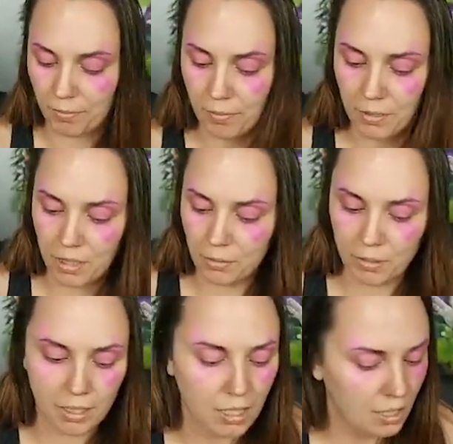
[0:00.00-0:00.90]
So,
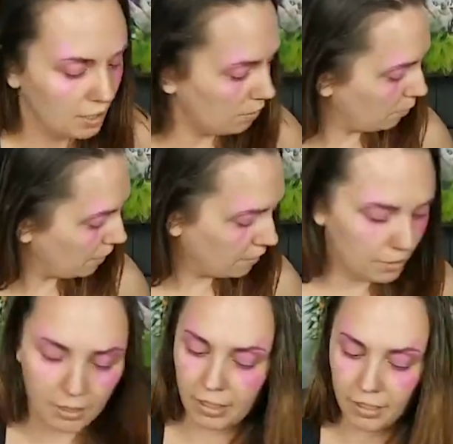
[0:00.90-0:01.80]

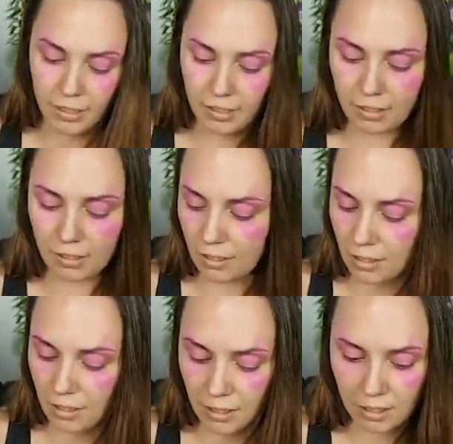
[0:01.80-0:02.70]
where
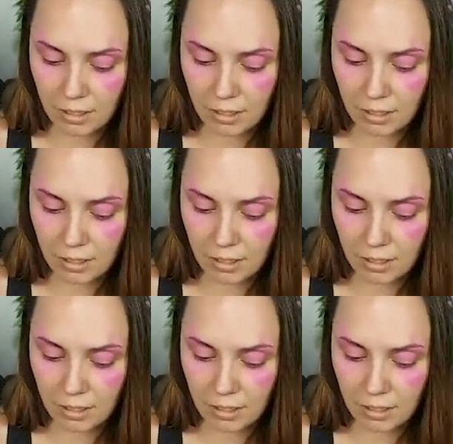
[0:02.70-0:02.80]
is?